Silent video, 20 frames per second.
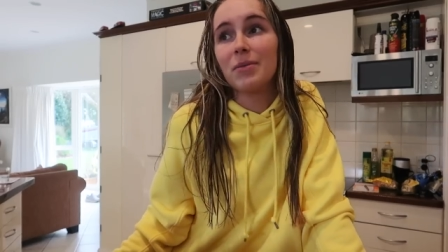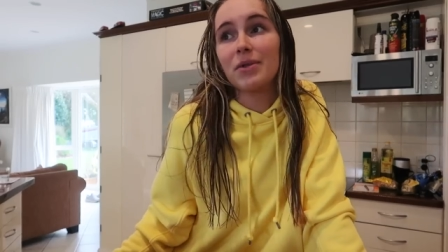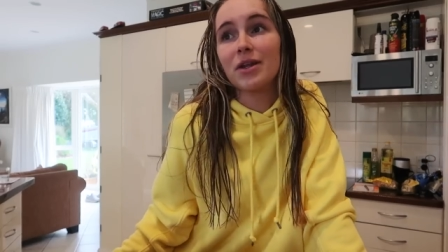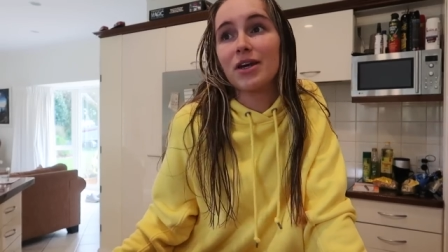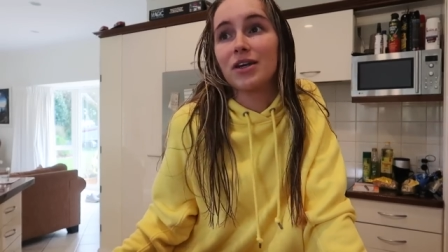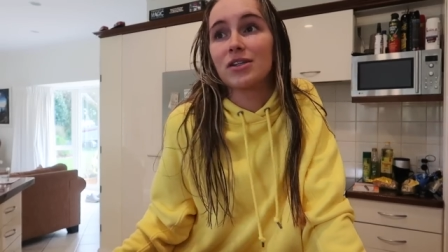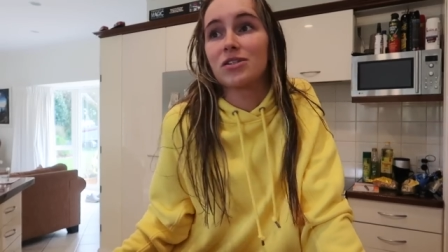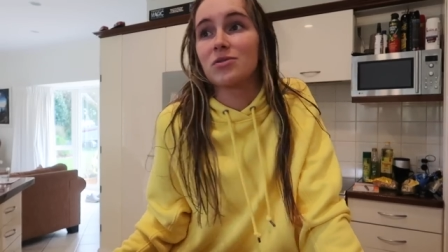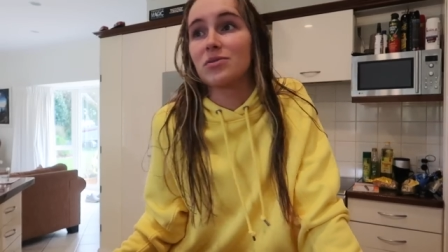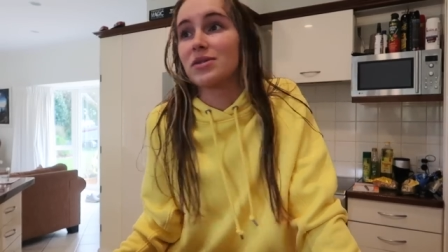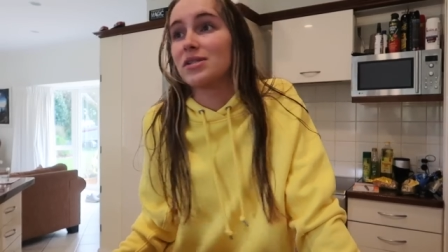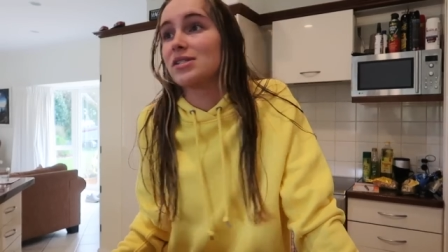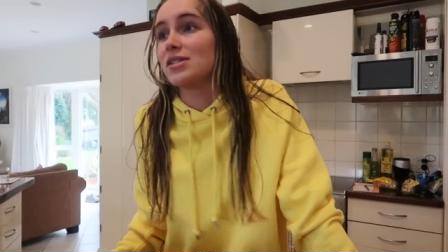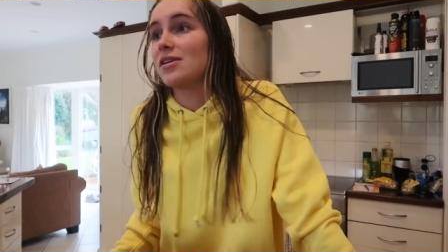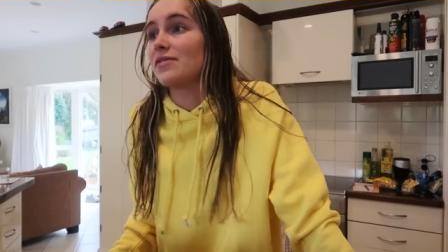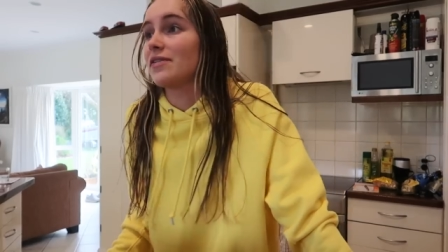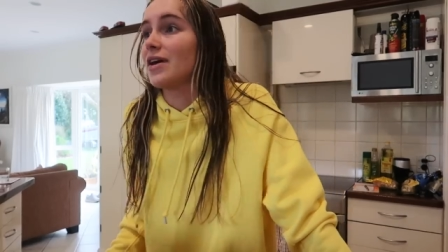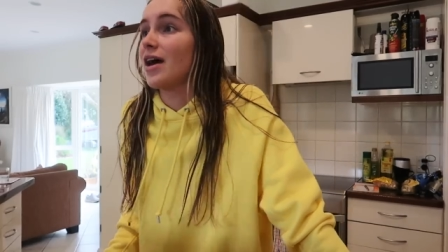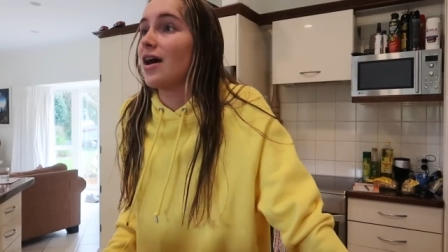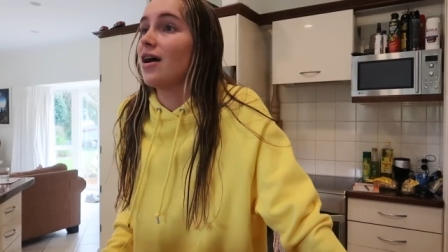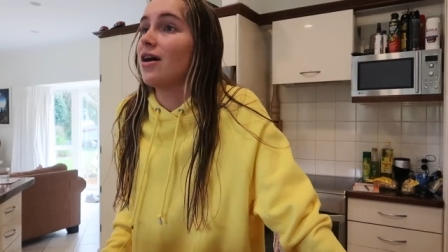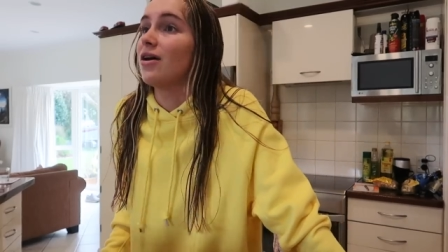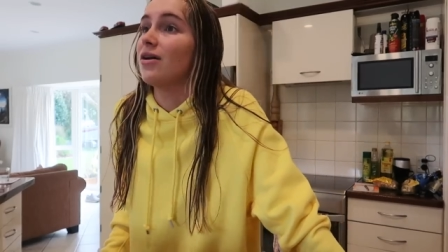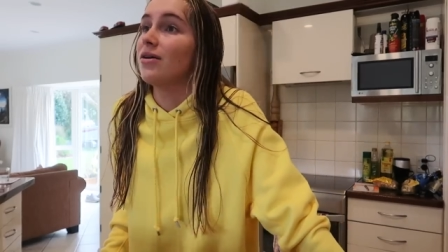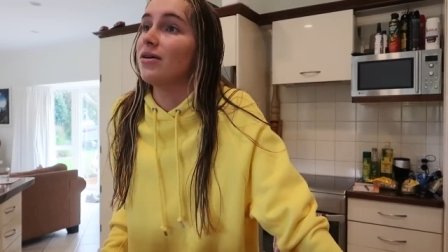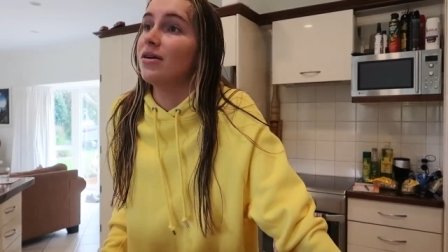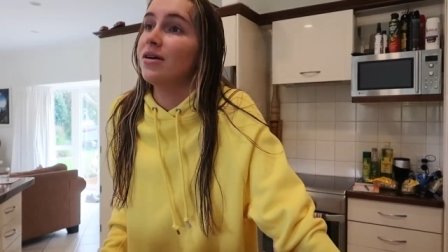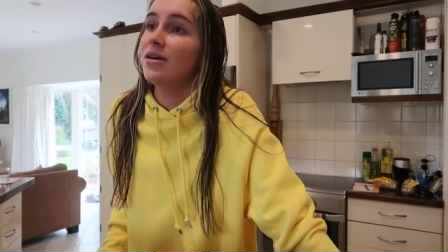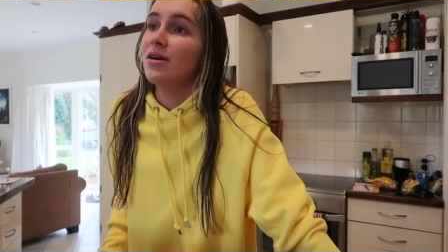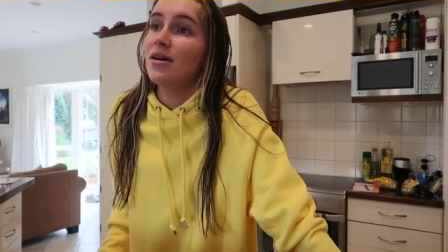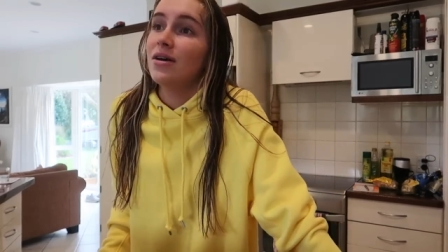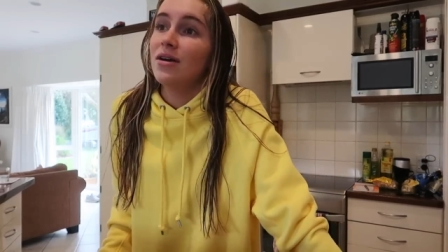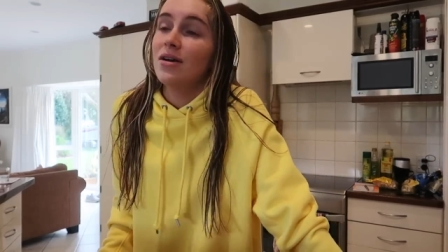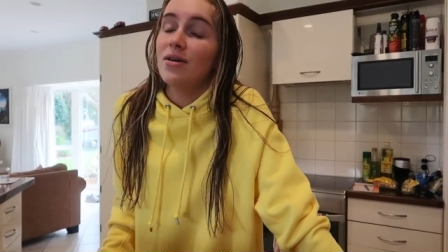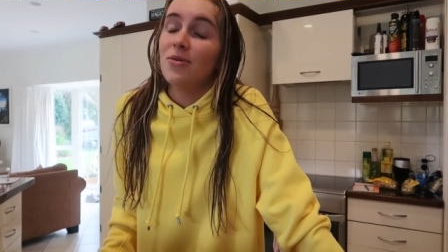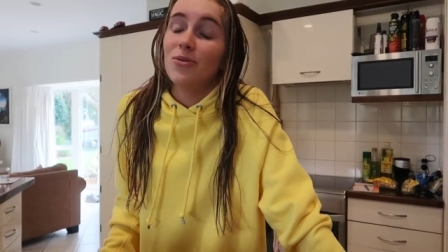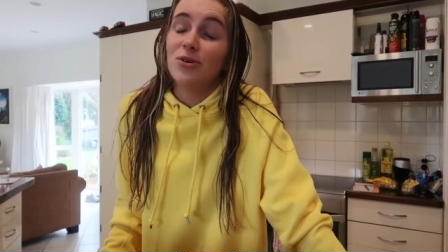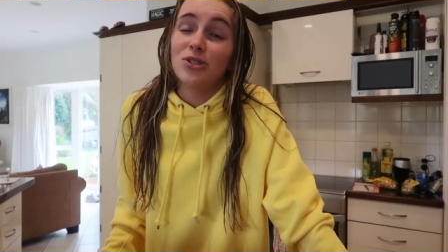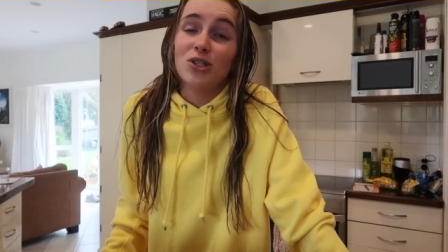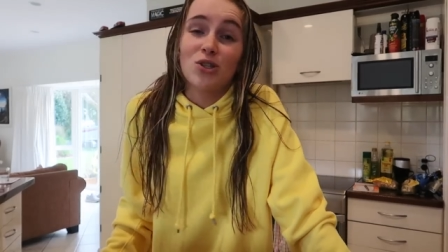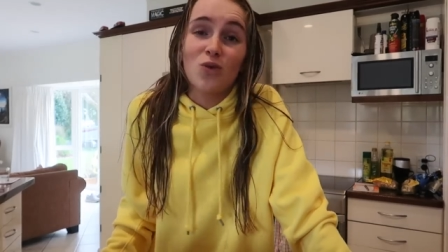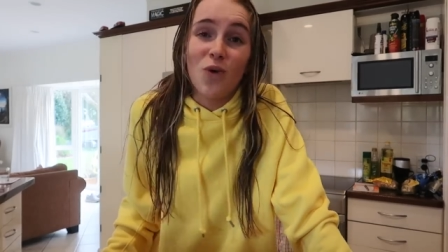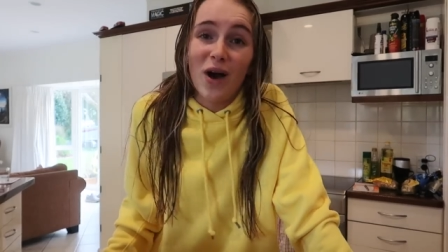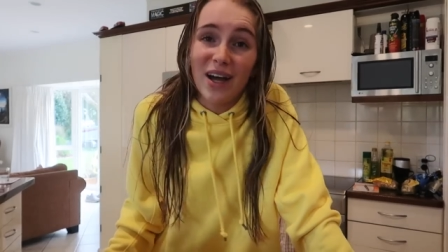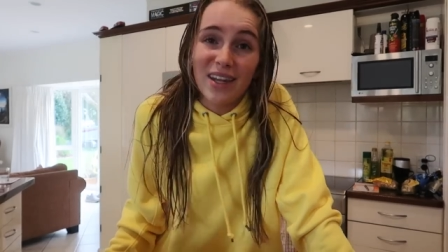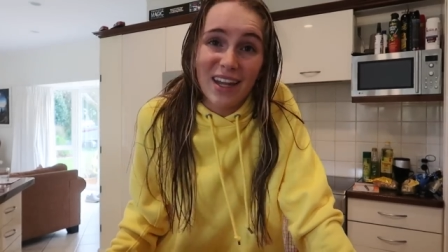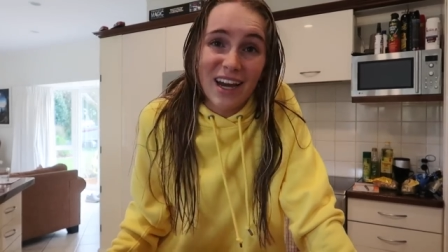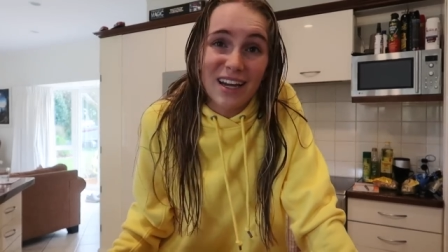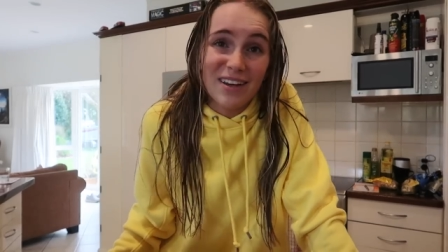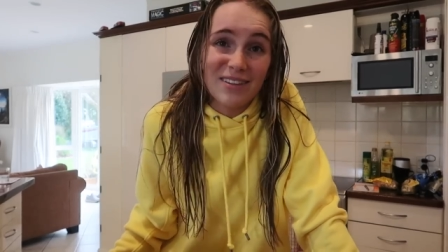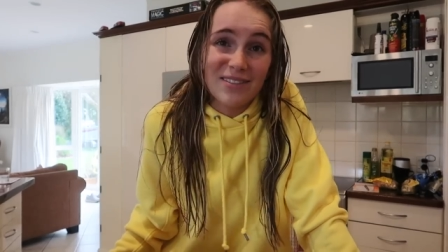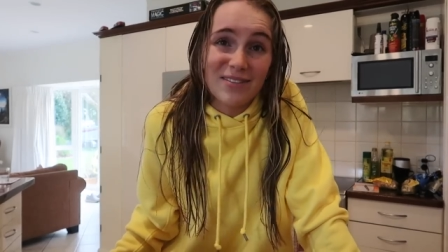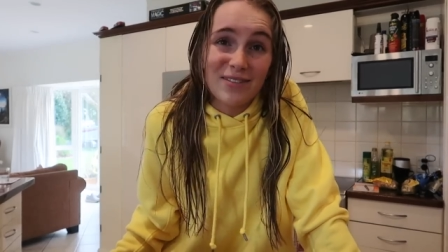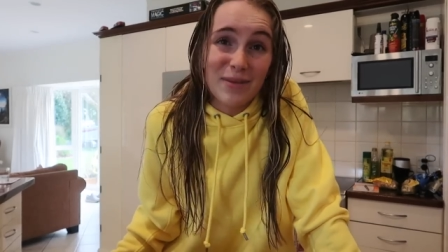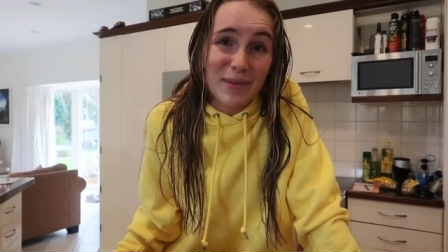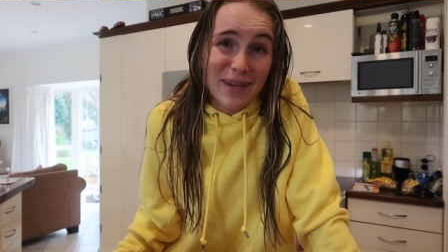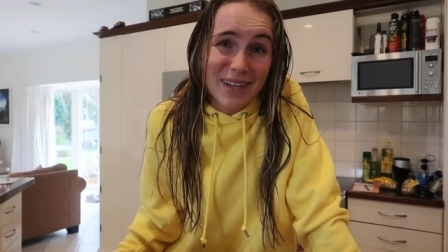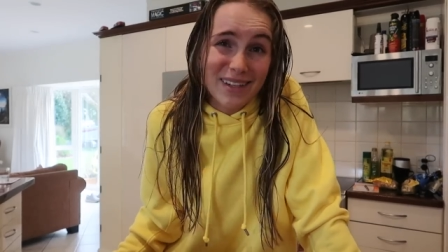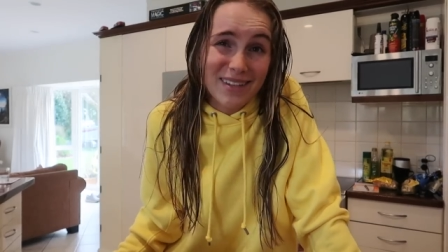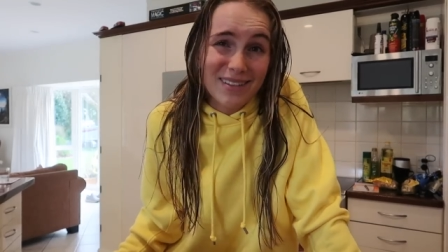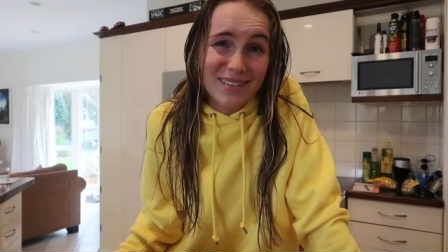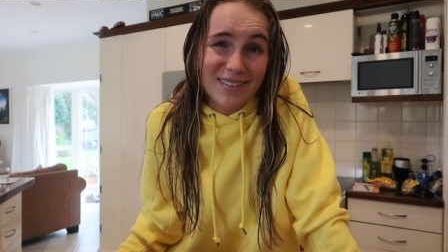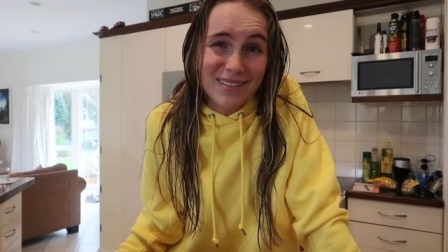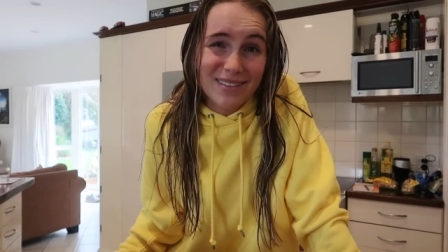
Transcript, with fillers: and like sorting stuff out, which is quite late for me.